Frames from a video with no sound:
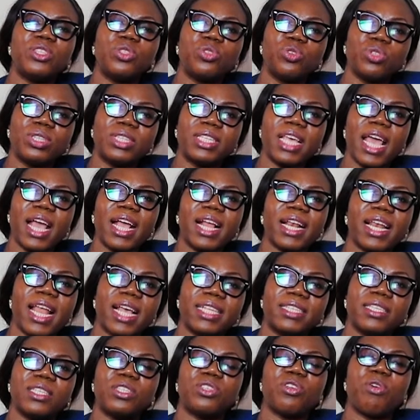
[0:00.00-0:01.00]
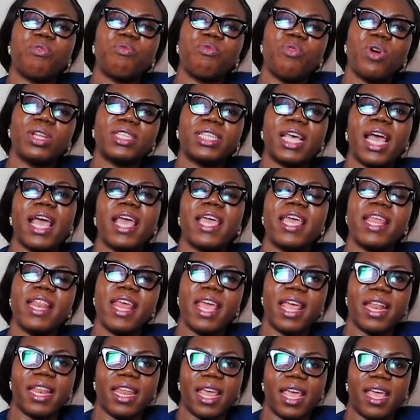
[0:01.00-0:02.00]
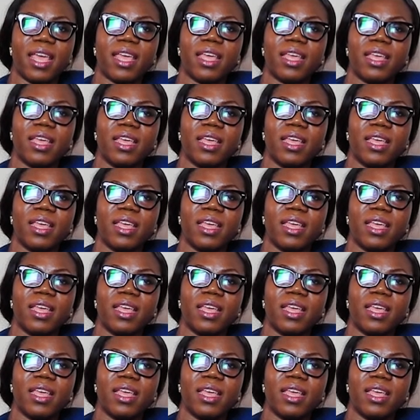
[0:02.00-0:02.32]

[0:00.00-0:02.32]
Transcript: to 10 glasses of water in a day.